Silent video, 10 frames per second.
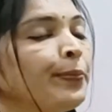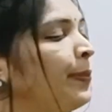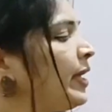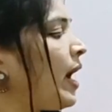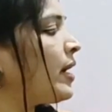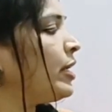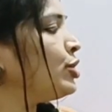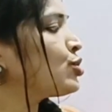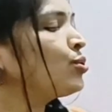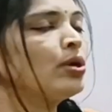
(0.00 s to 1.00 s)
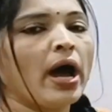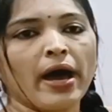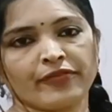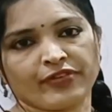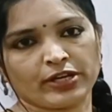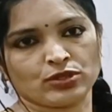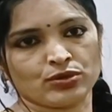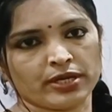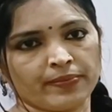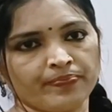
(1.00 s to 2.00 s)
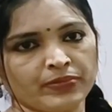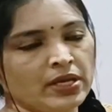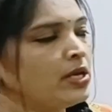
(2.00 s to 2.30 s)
NPR into R factorial.